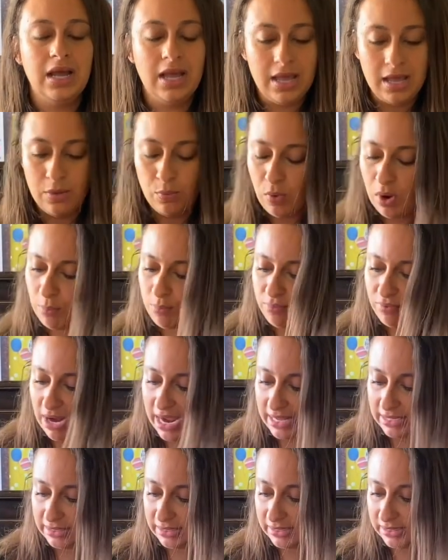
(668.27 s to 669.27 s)
What
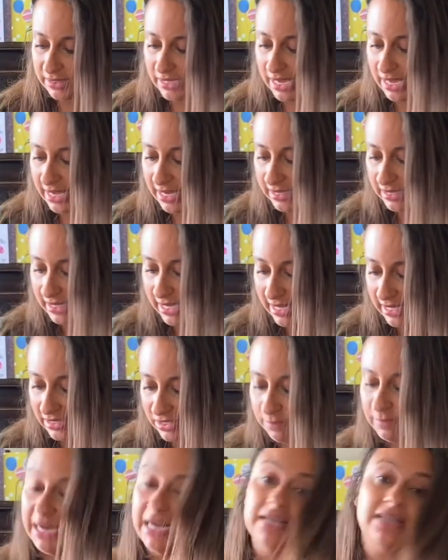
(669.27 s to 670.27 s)
brand? It is
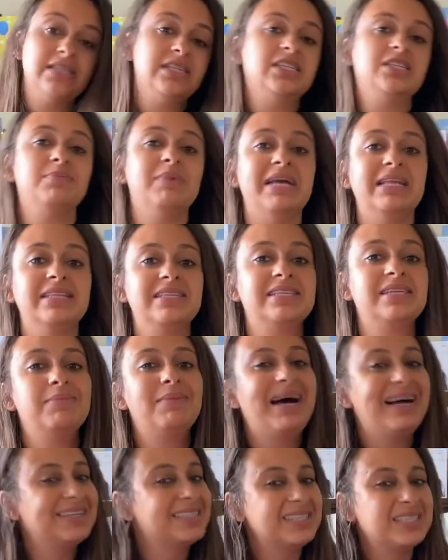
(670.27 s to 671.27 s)
Marks and Spencer.
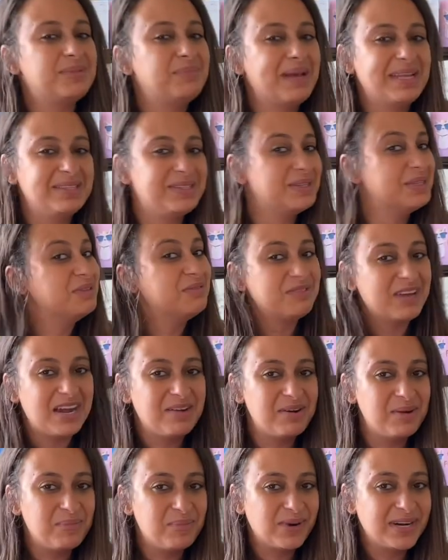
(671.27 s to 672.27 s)
Marks and Spencer is
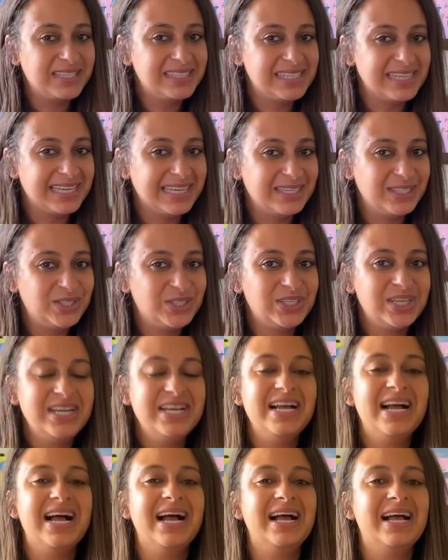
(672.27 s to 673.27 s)
very British.
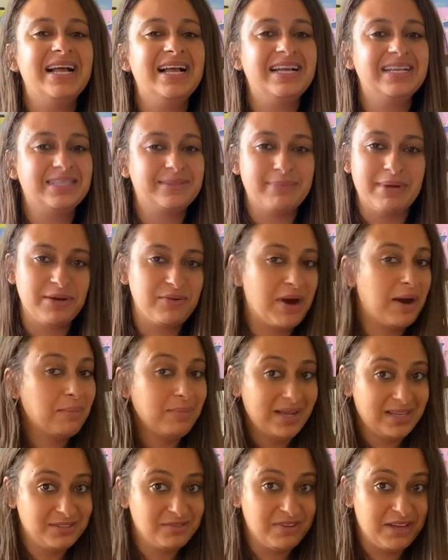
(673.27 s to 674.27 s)
It's my
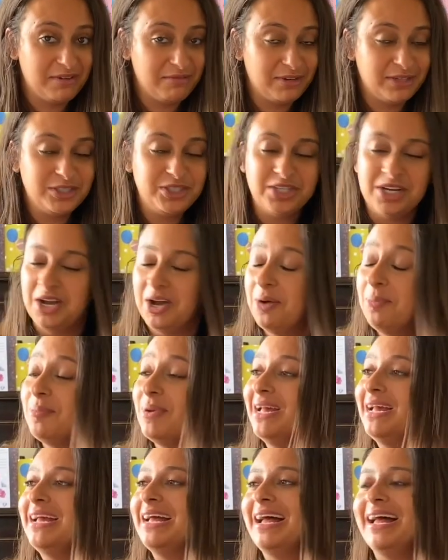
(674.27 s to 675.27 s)
grandma's favourite shop.
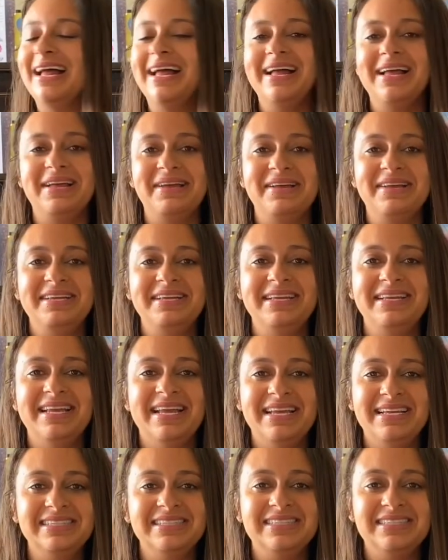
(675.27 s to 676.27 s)

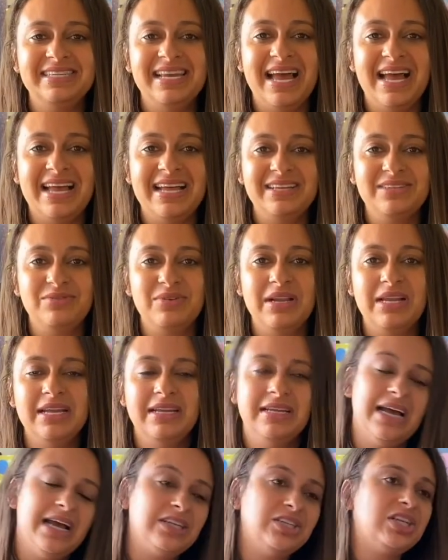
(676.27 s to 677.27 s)
It
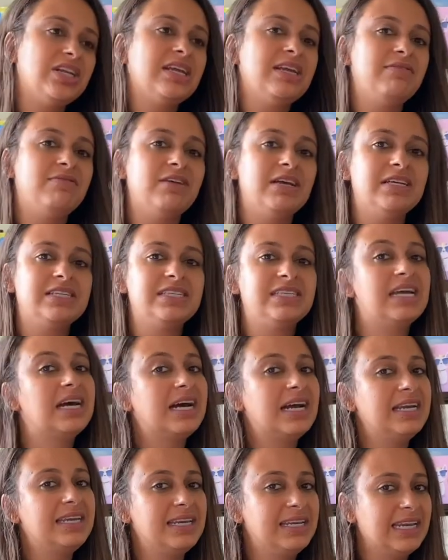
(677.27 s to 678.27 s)
actually first
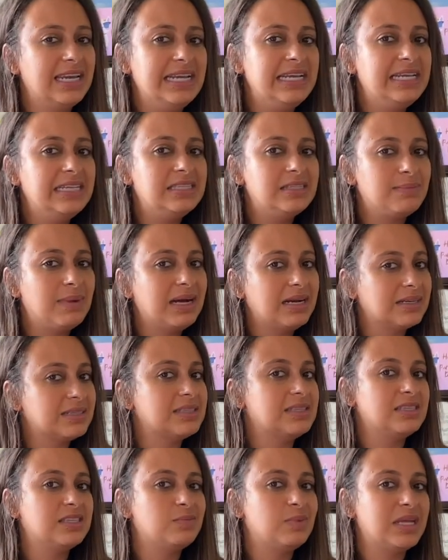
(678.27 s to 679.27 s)
started in Leeds, Marks
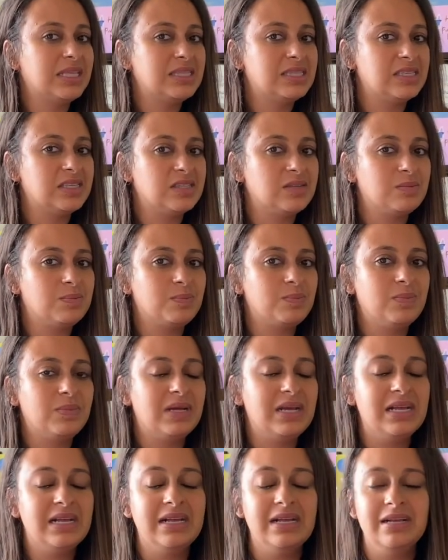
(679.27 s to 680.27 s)
and Spencer's,
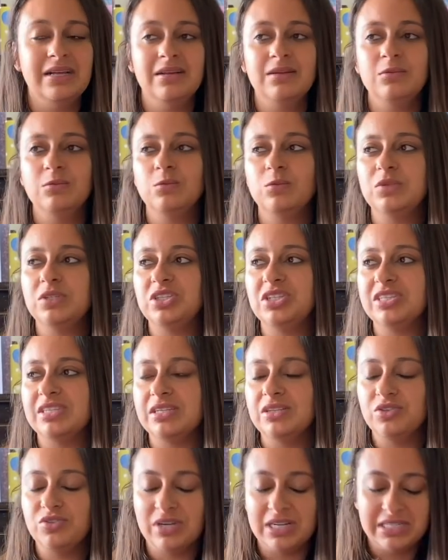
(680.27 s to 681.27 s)
which is
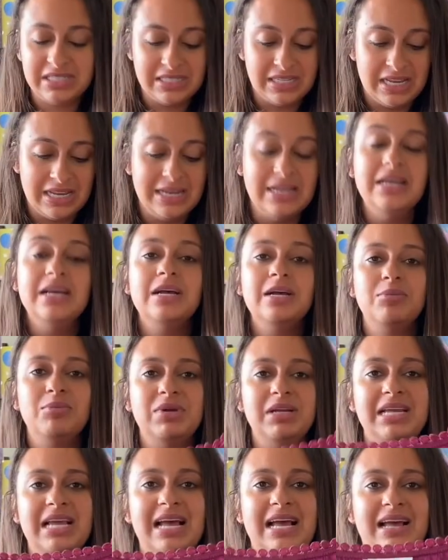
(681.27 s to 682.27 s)
interesting.
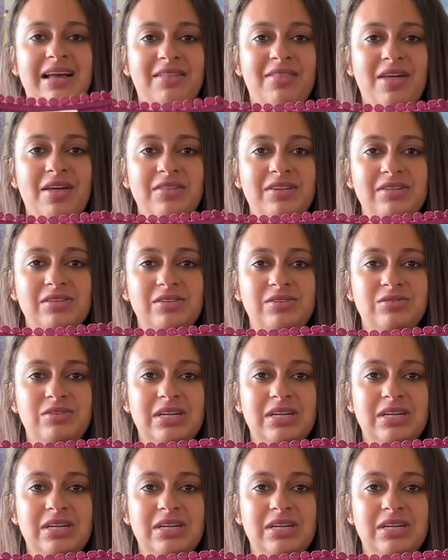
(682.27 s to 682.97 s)
But yeah, I thought this is really.